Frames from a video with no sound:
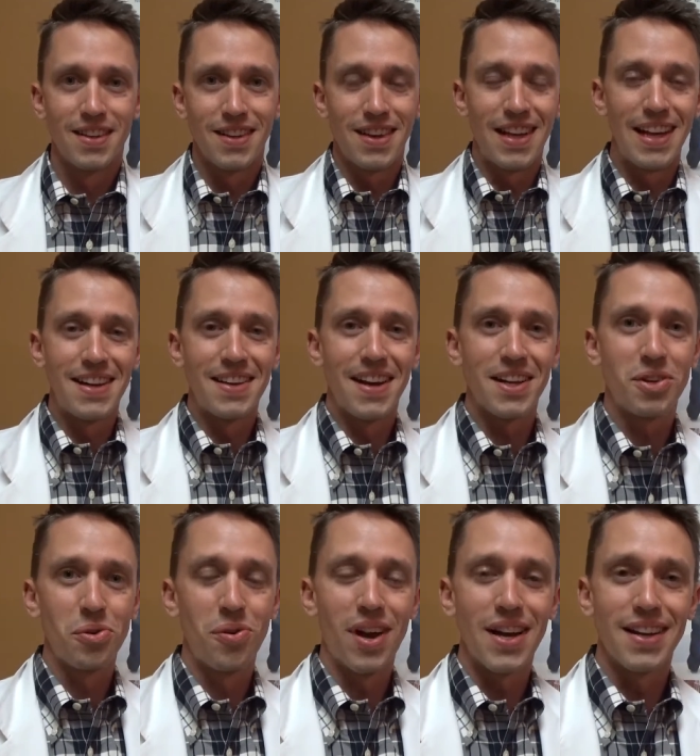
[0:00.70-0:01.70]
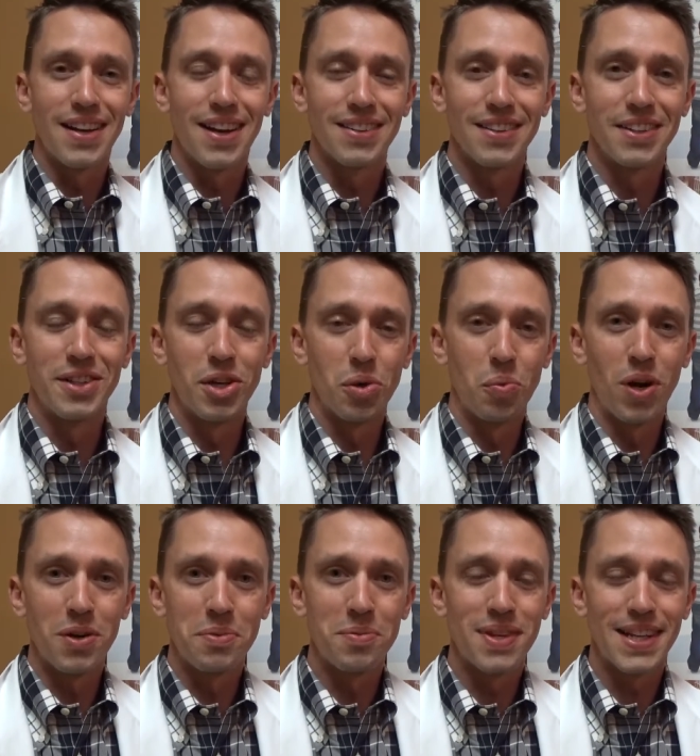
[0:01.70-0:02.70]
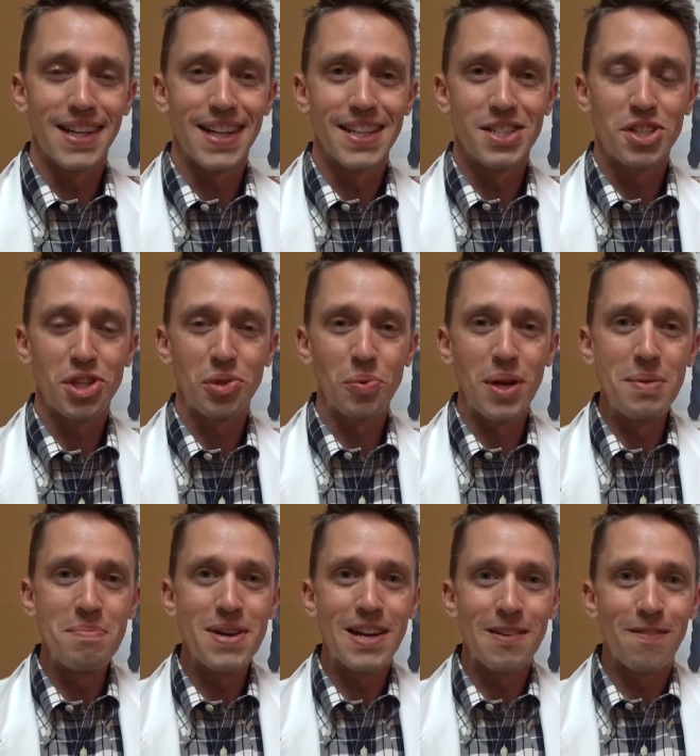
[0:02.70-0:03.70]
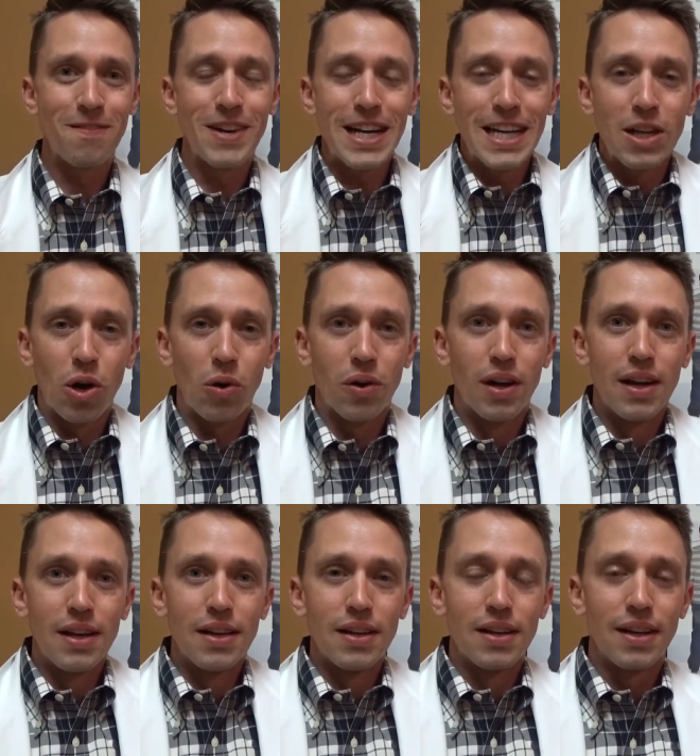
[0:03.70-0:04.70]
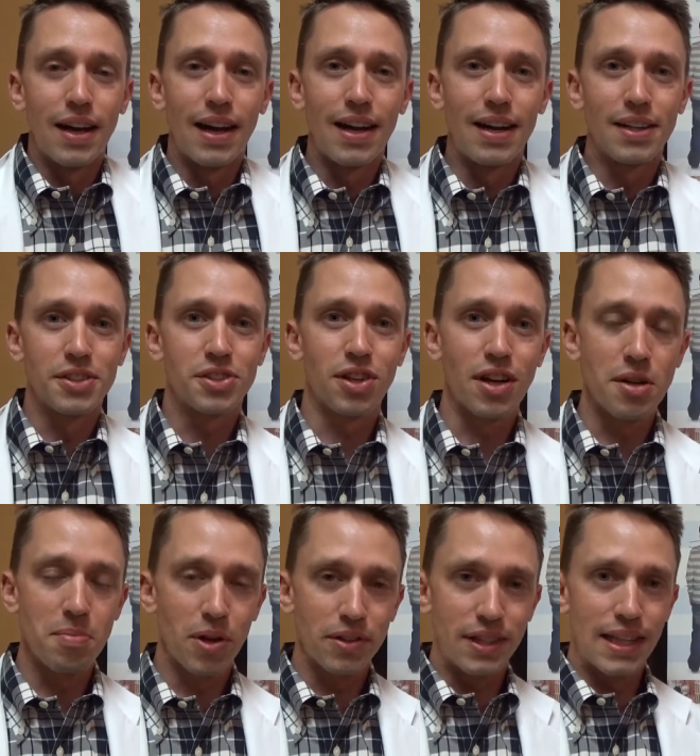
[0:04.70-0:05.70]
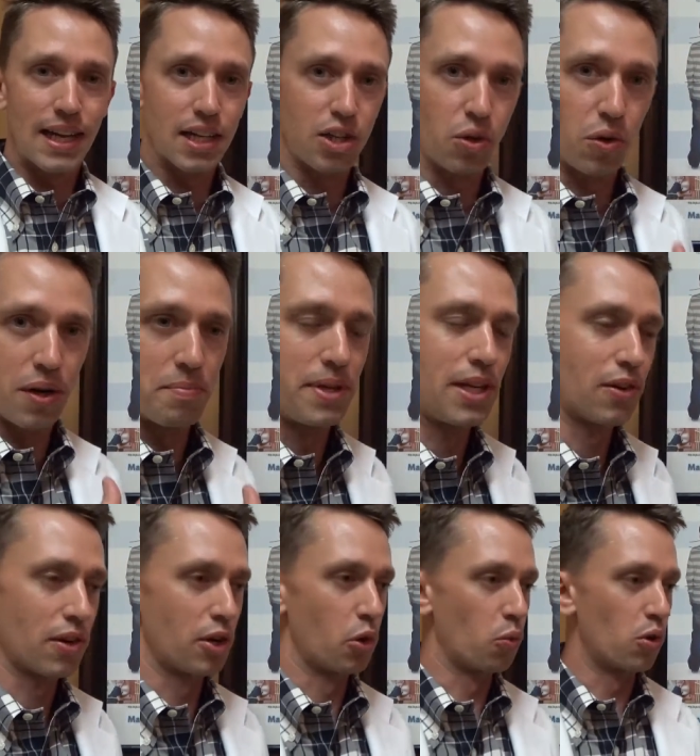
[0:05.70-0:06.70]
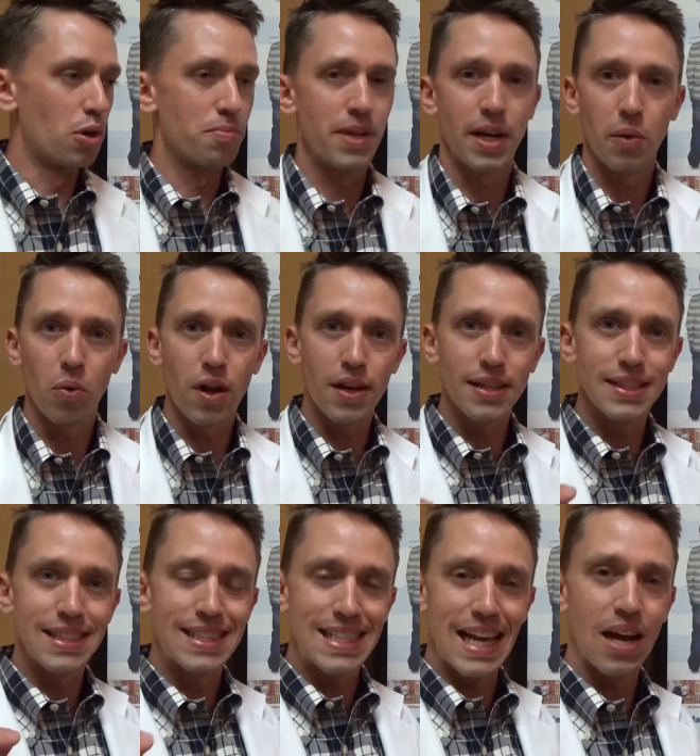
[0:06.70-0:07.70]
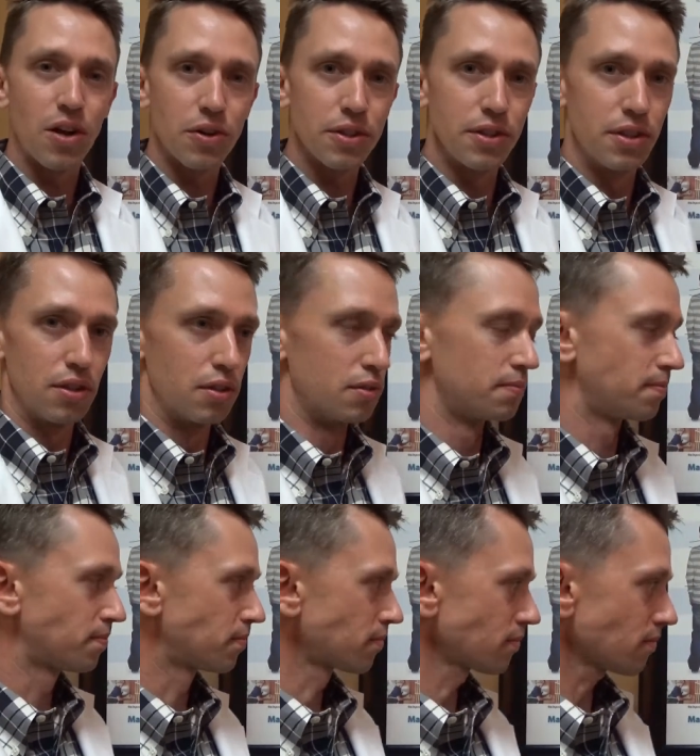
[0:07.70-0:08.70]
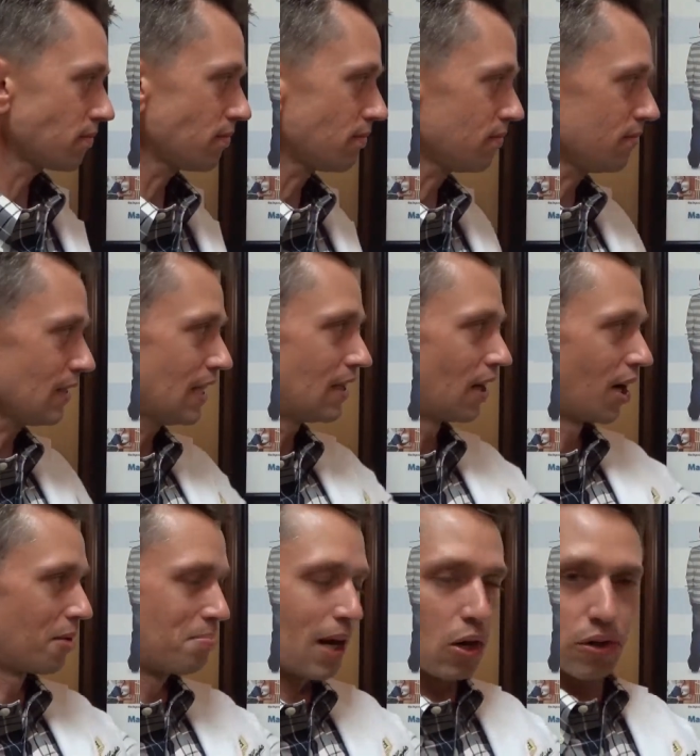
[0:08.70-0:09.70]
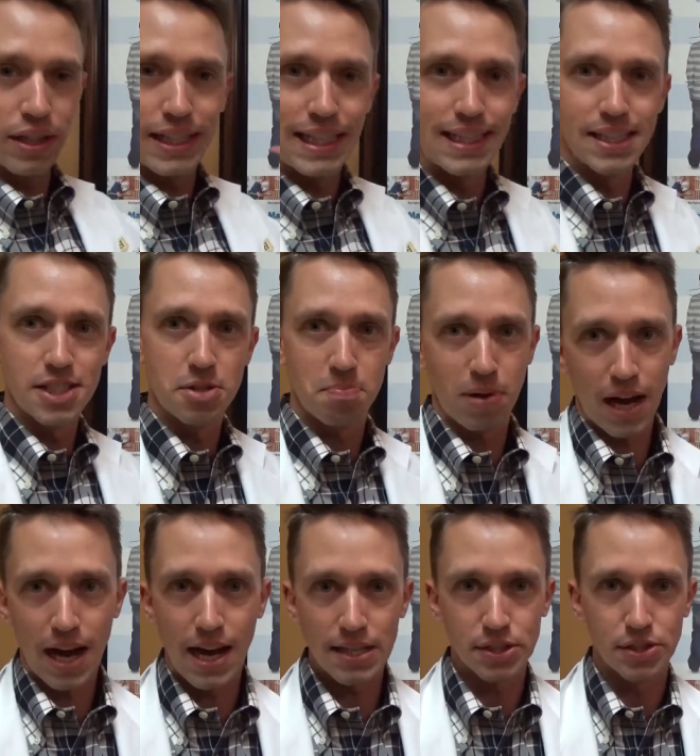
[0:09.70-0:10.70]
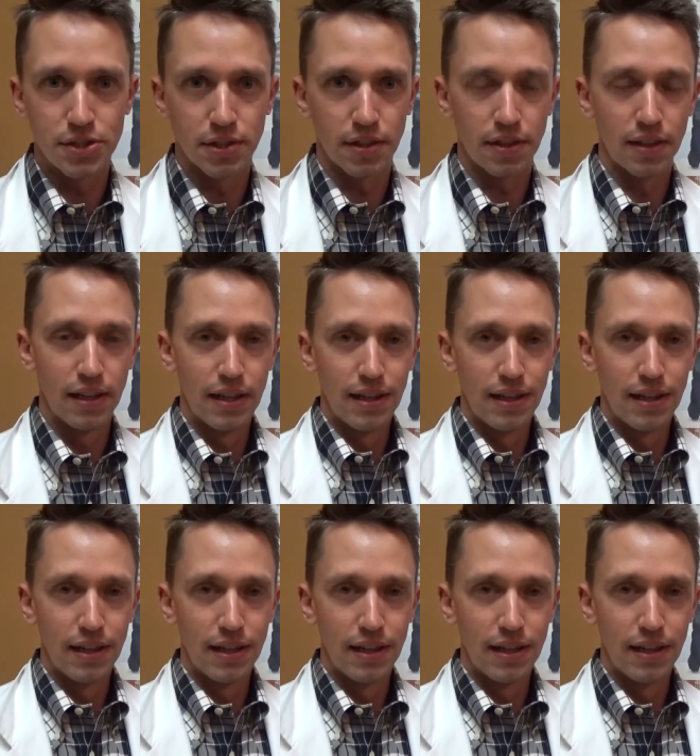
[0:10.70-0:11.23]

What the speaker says: Hey, Dr. Ryan Hetland here. Welcome to today's 3-minute video. Sorry about the echo. I'm here in a room and I wanted to tell you about kids' posture.